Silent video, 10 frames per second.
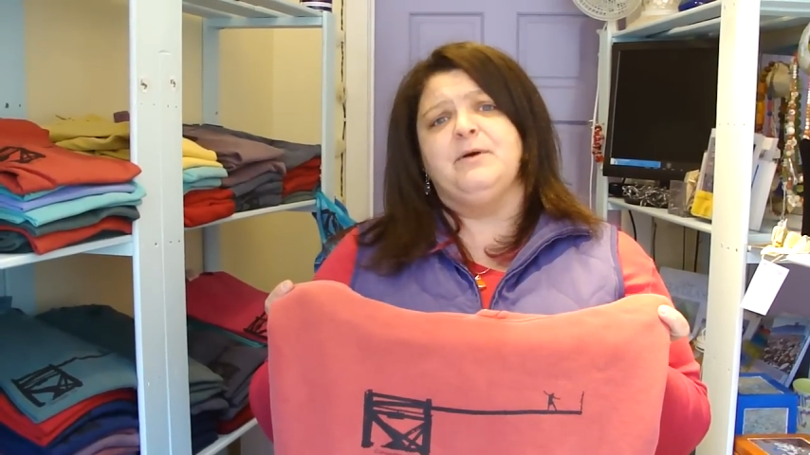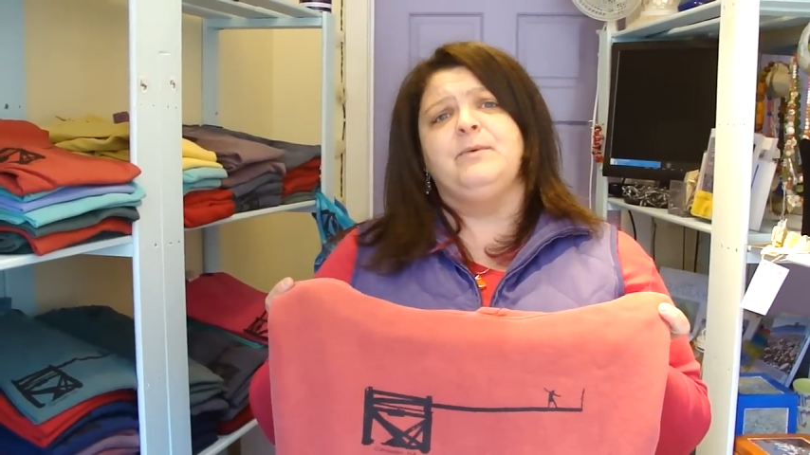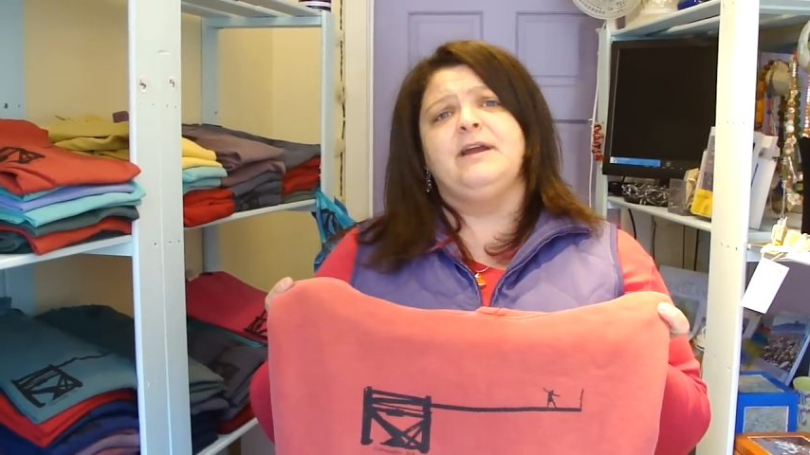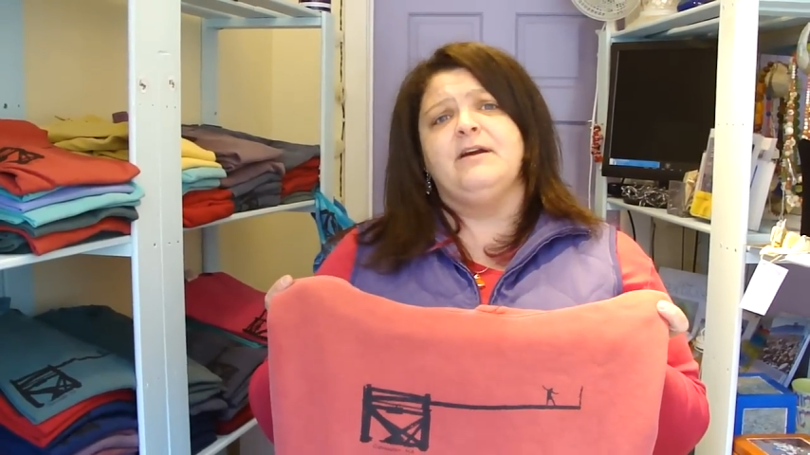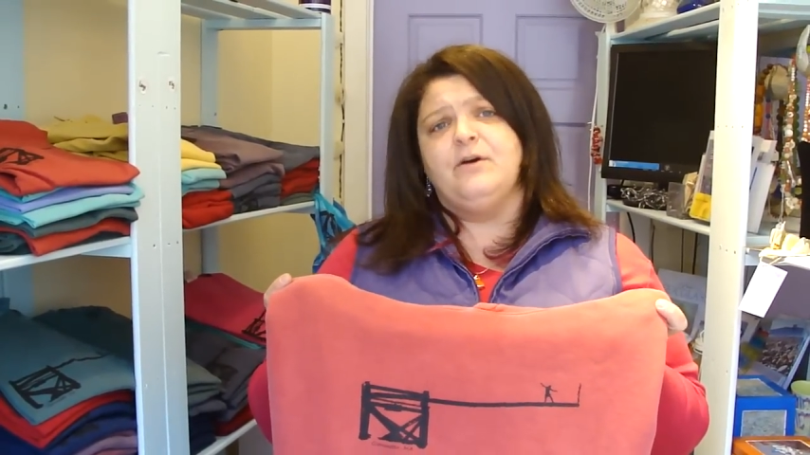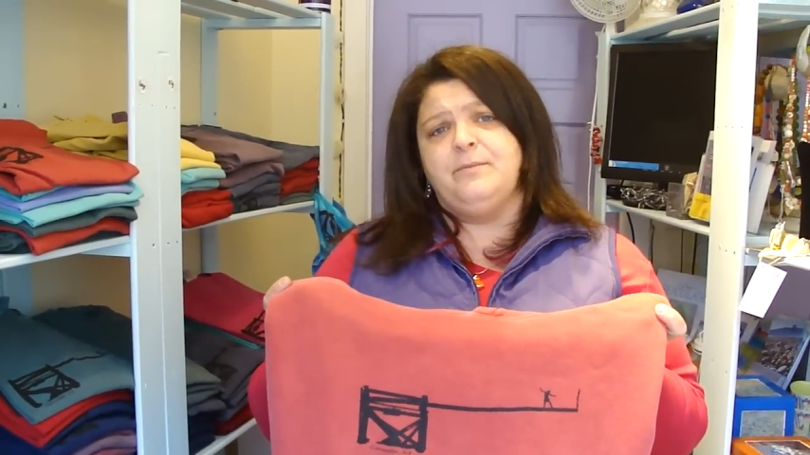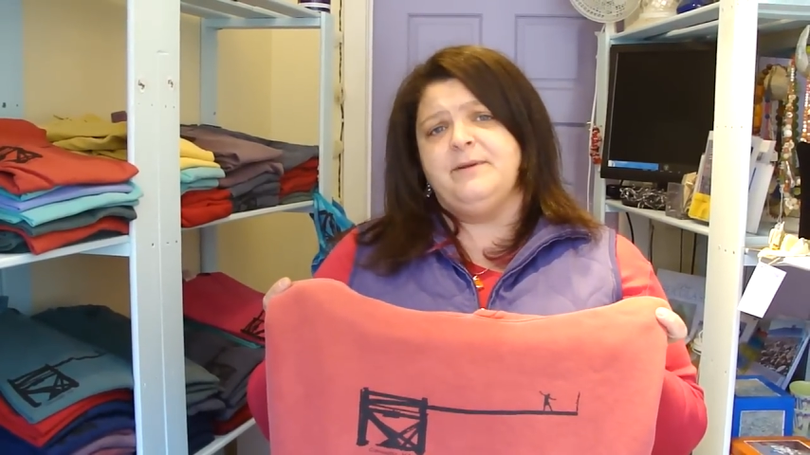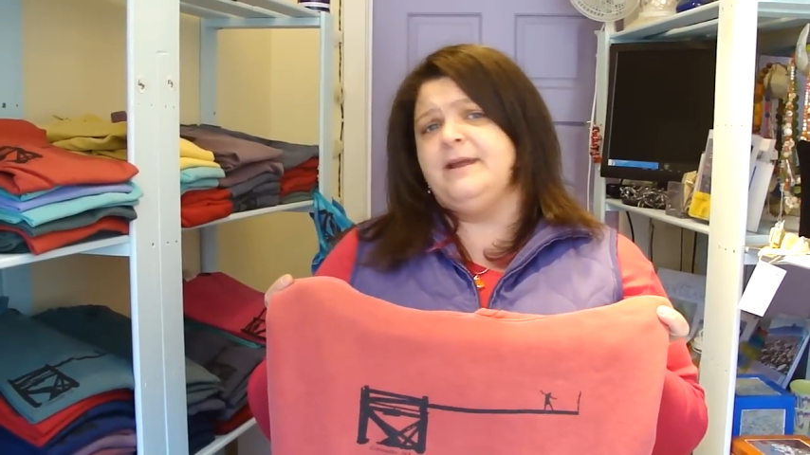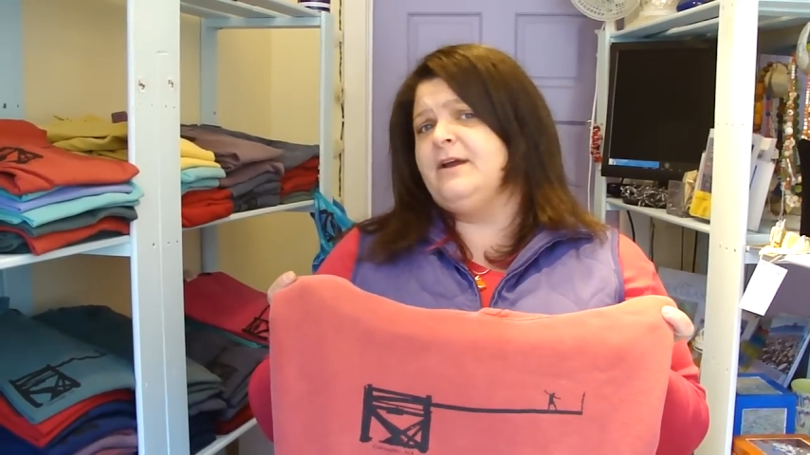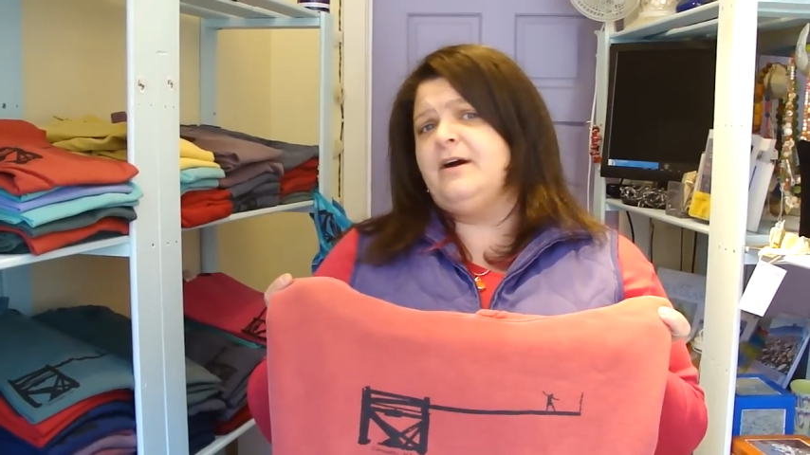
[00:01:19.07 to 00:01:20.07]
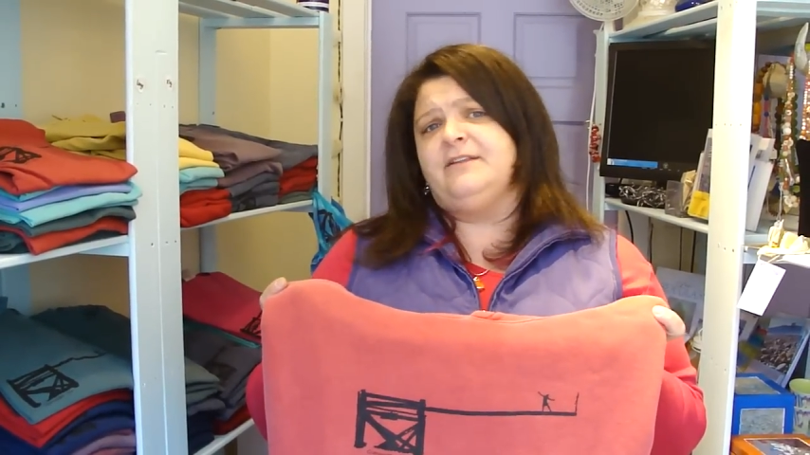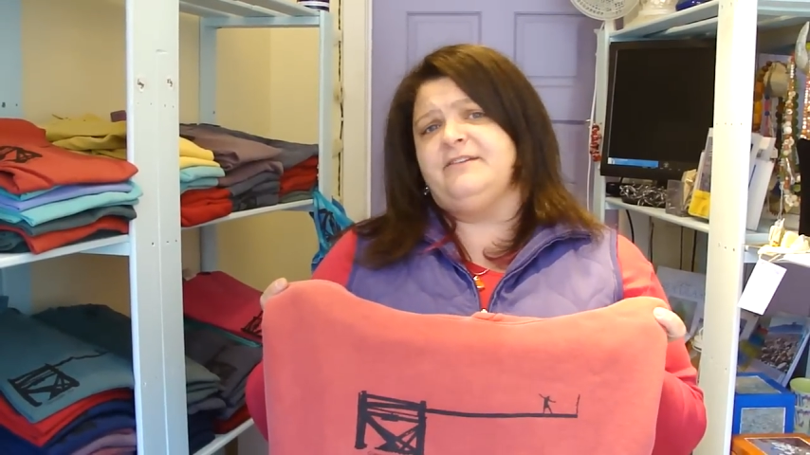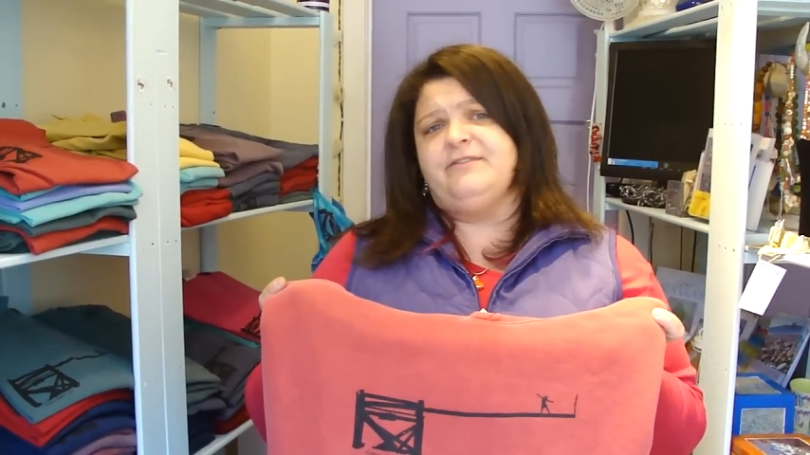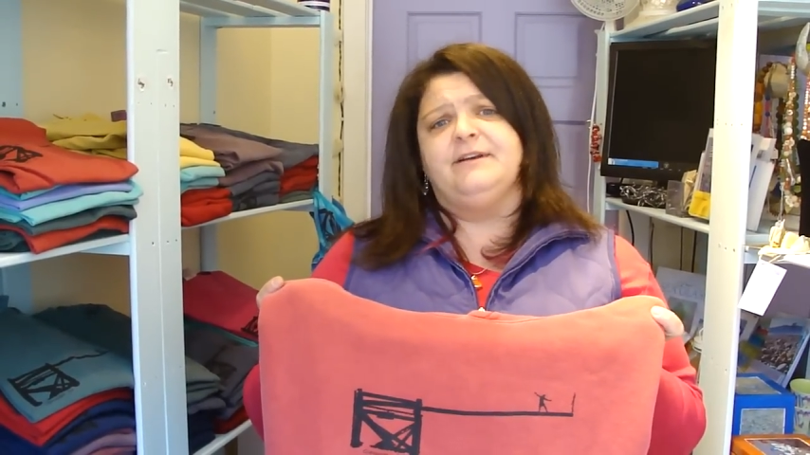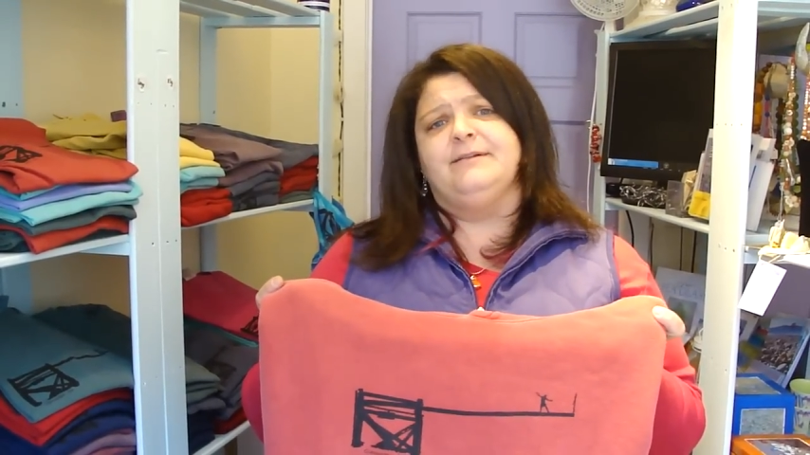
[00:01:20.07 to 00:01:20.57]
but we are opening all
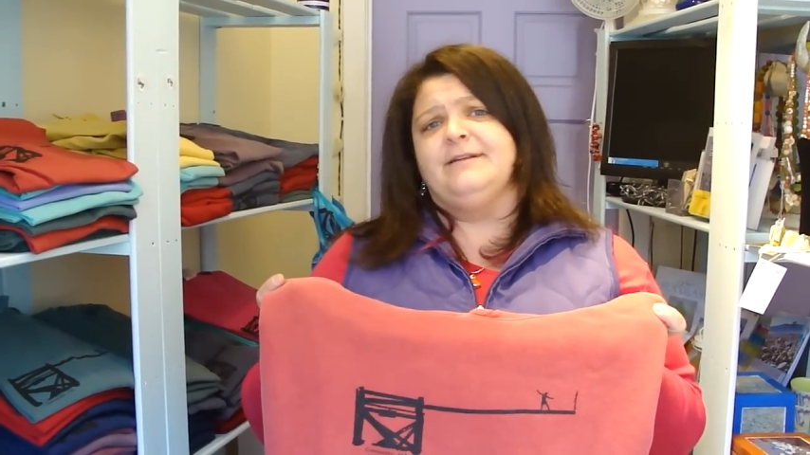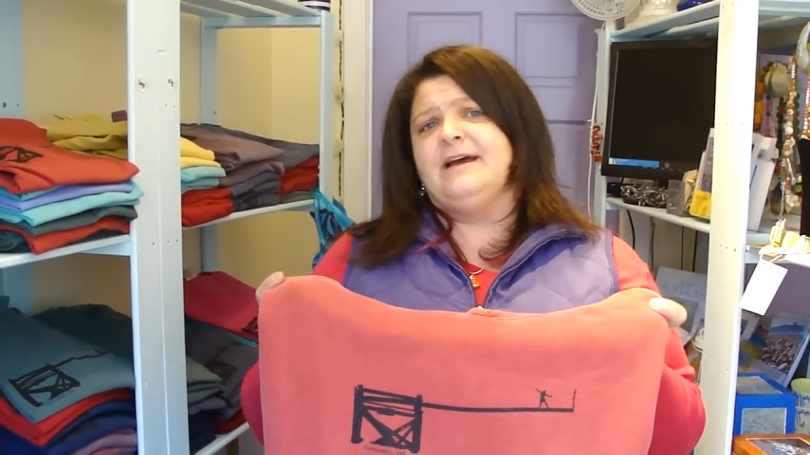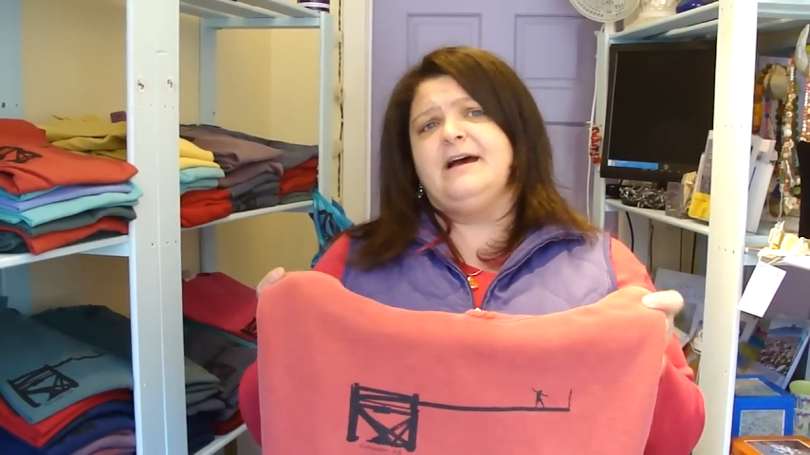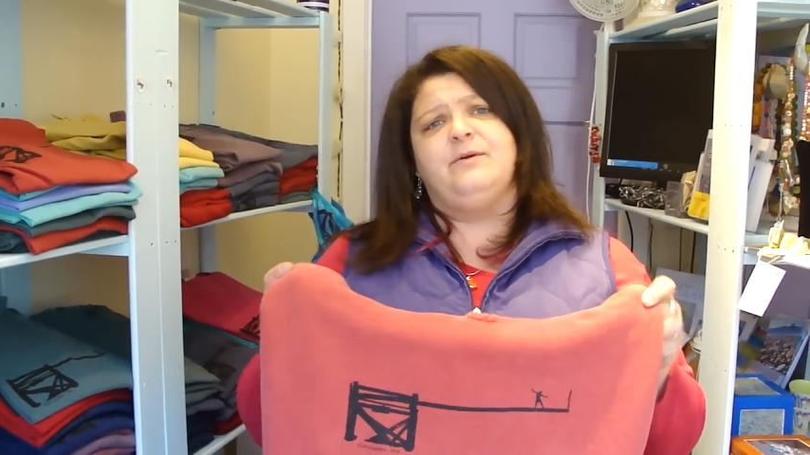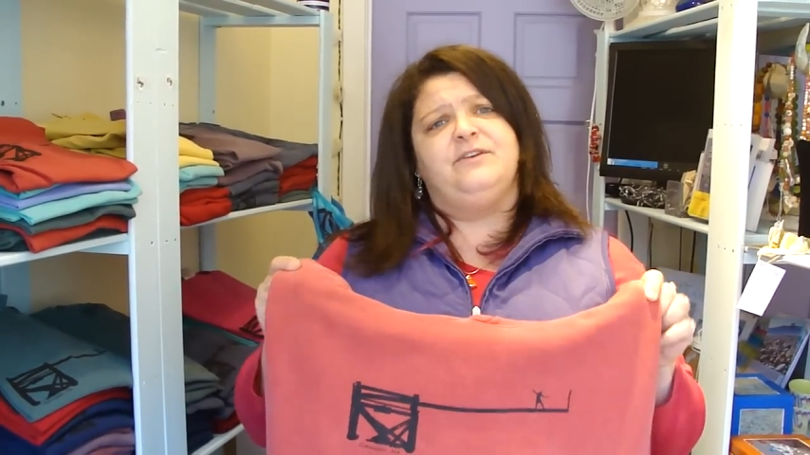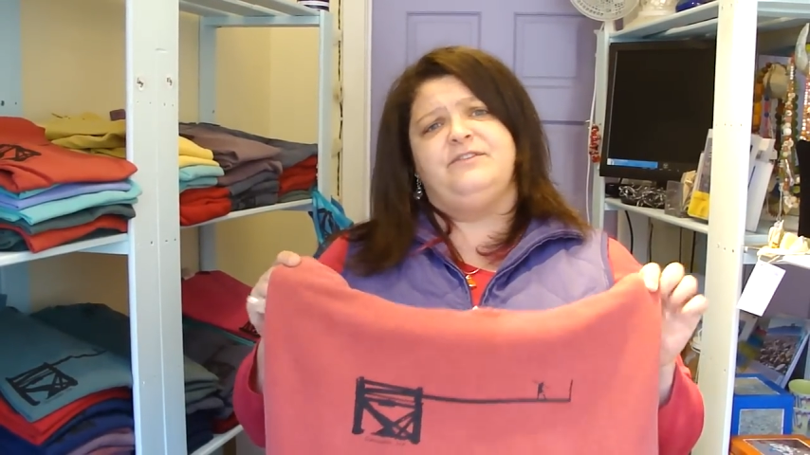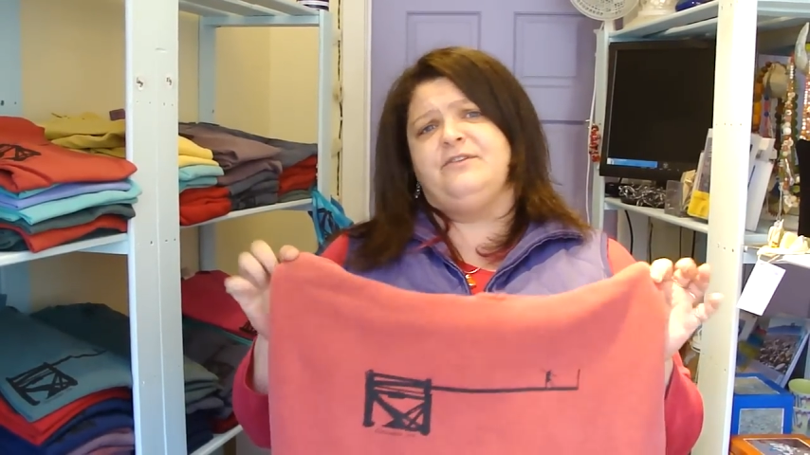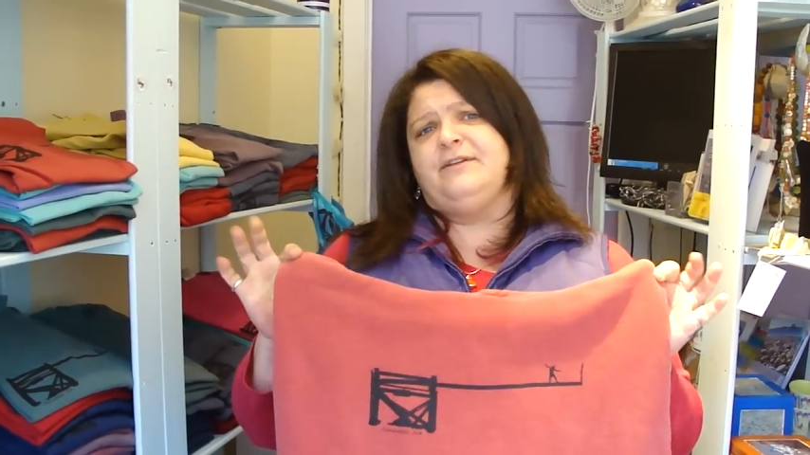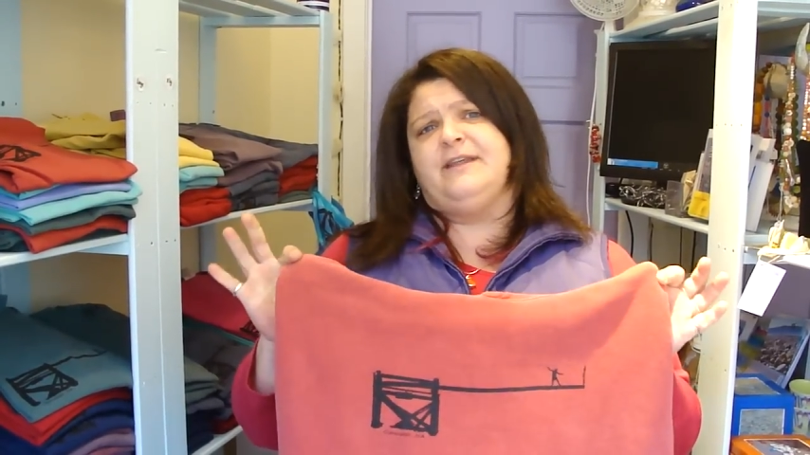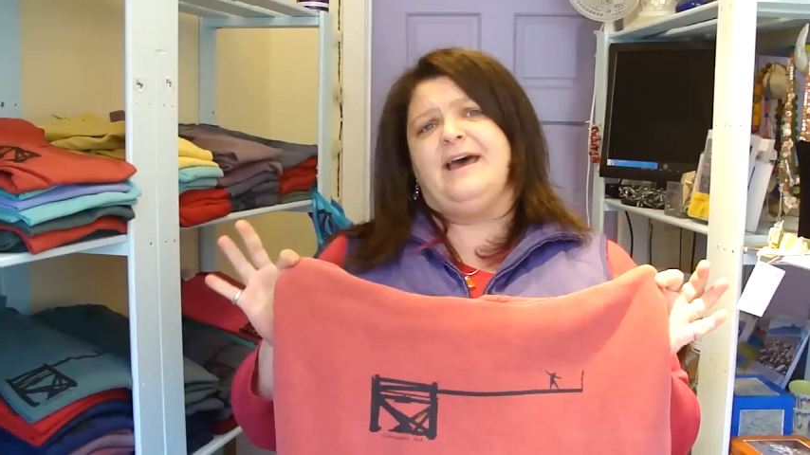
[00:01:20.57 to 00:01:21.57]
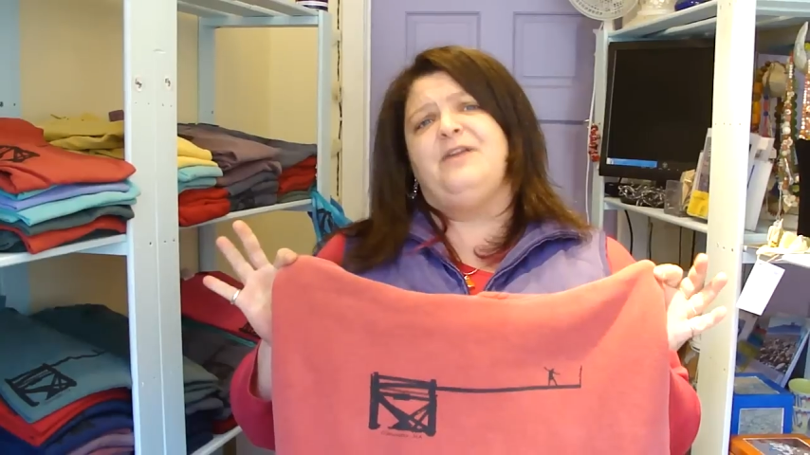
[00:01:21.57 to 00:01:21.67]
different hours during the.